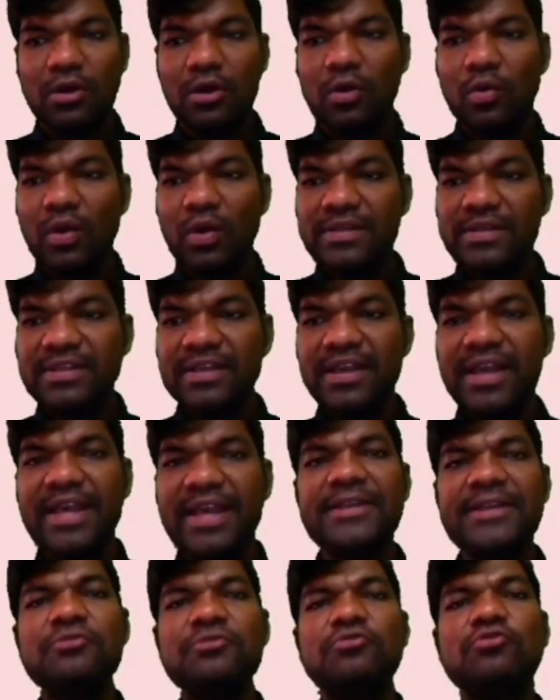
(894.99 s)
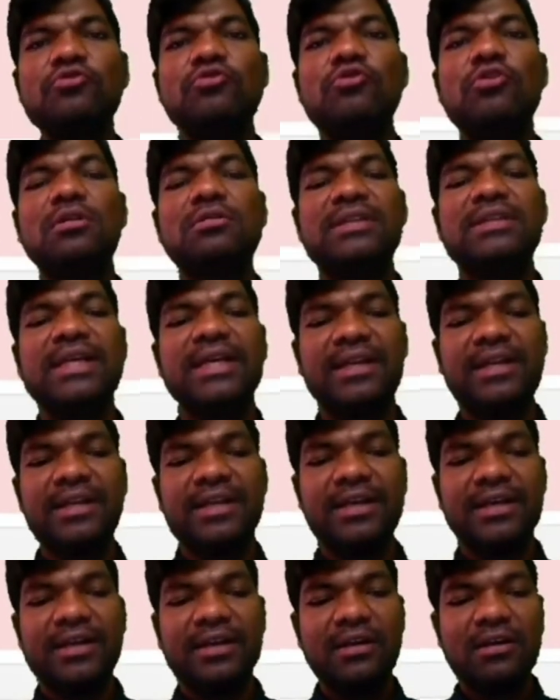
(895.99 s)
Once again you got the
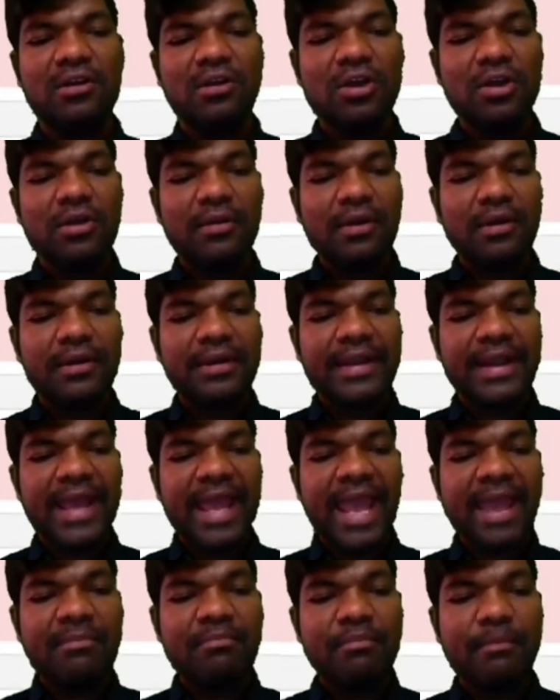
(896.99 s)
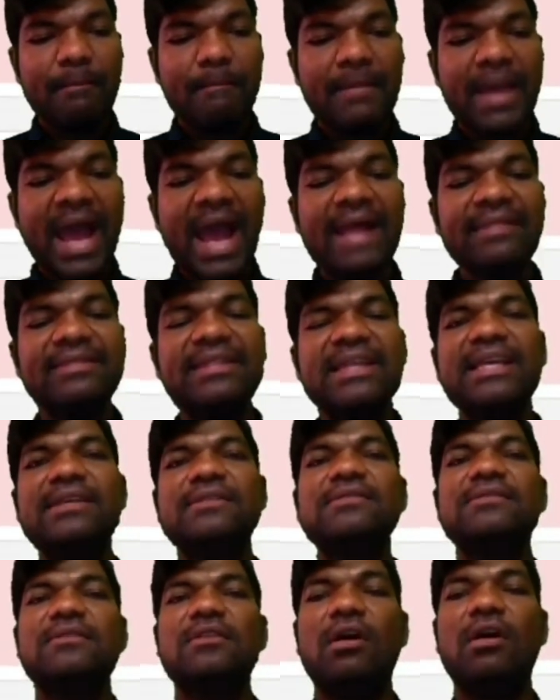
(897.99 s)
error. name math
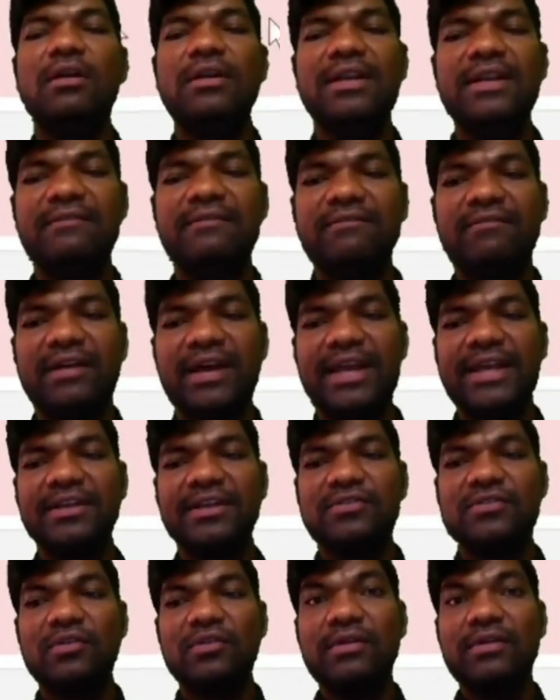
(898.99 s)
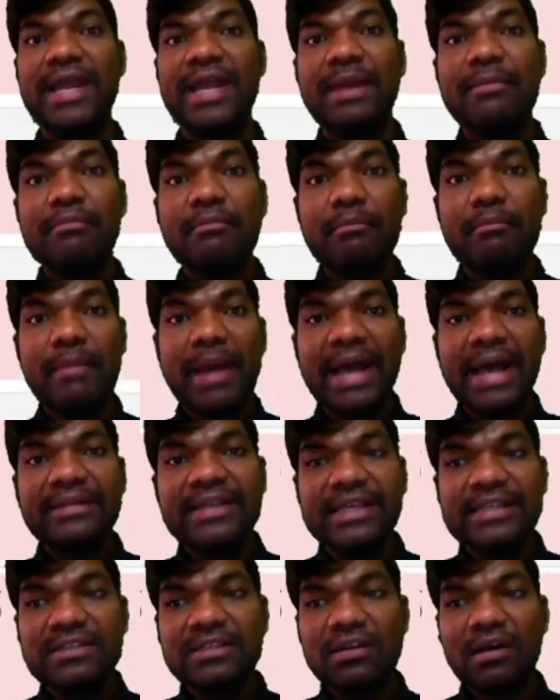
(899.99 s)
is not defined. So name math
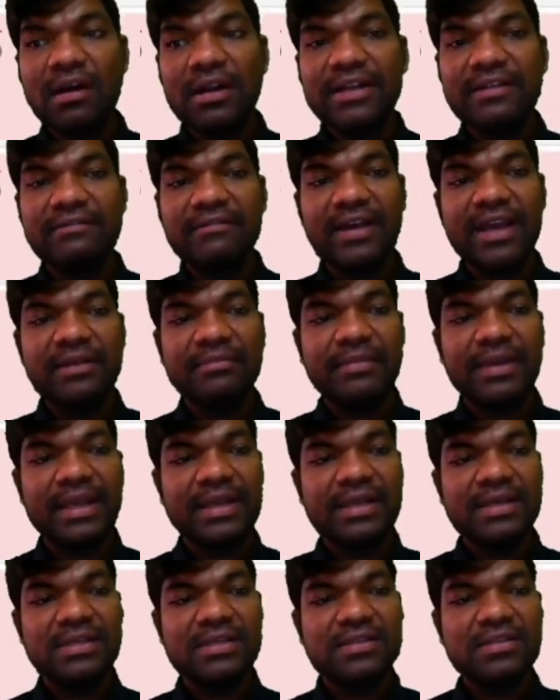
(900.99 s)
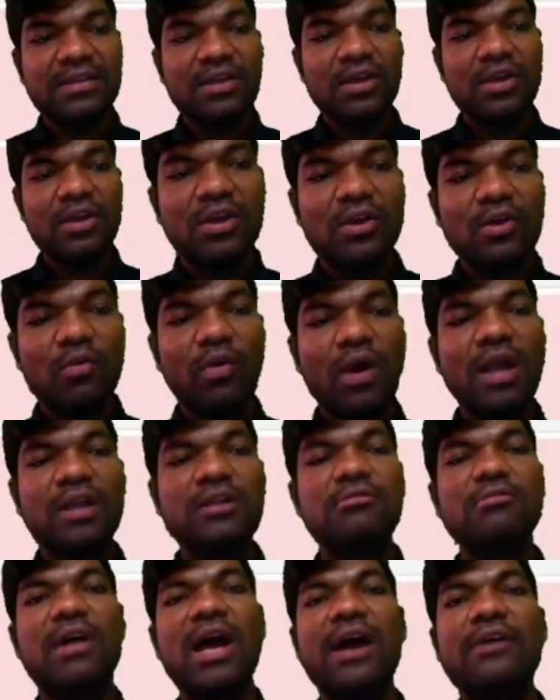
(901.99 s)
is not defined means what
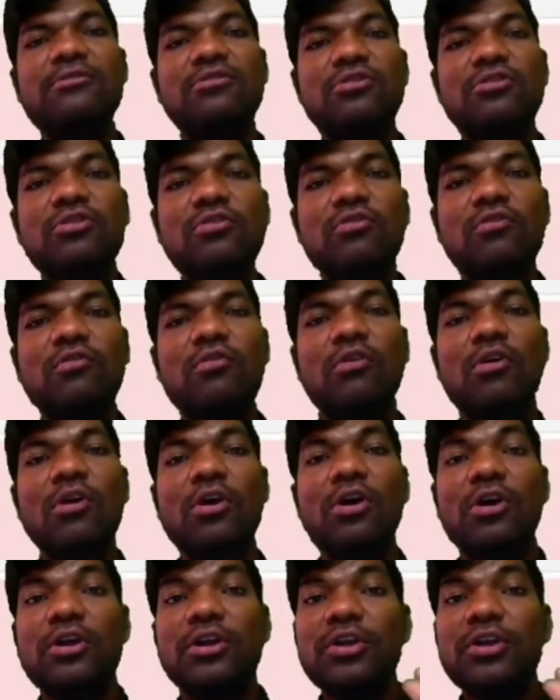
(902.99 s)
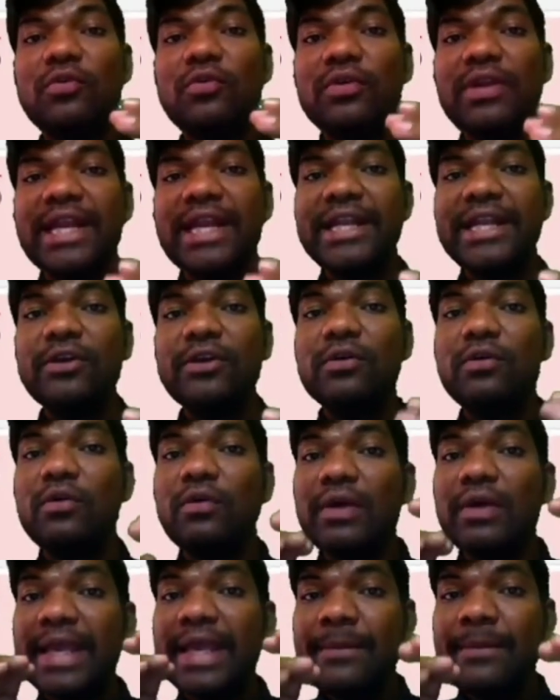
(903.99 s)
you have to do, you need to
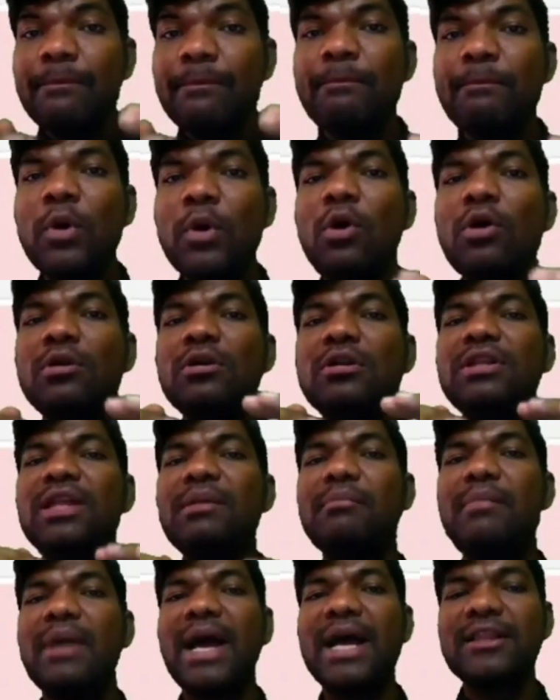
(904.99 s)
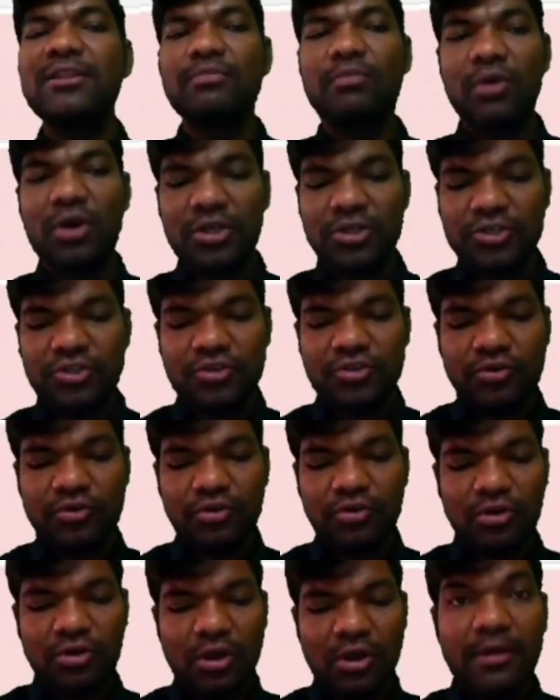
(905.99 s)
import the math
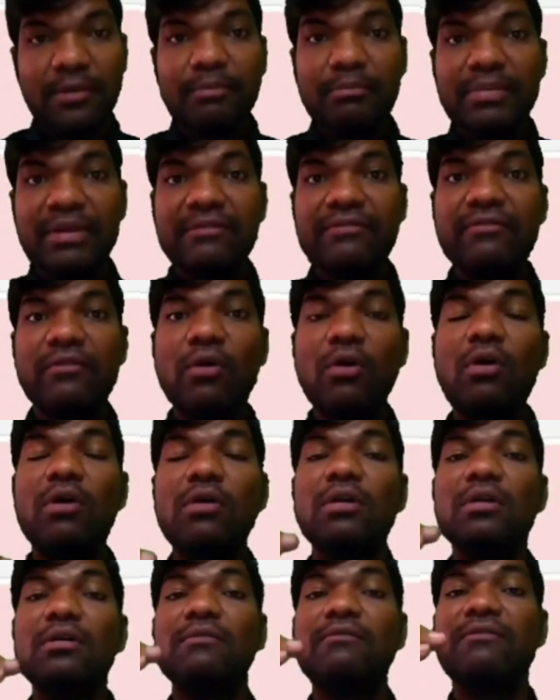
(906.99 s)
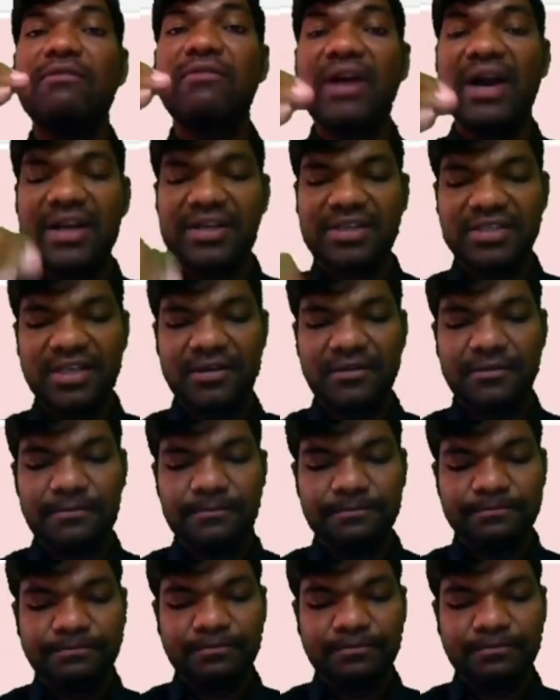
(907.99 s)
module before function.